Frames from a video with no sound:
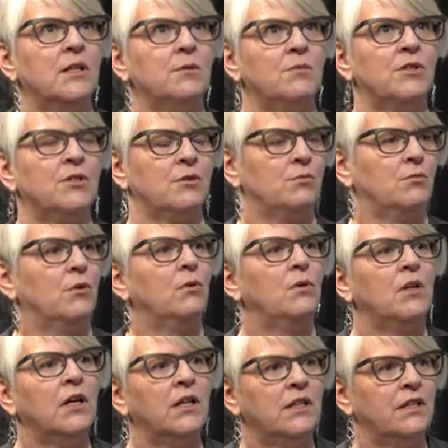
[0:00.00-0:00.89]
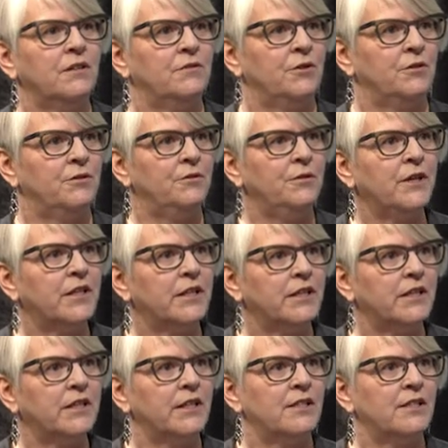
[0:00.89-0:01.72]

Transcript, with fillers: it was a role i never fit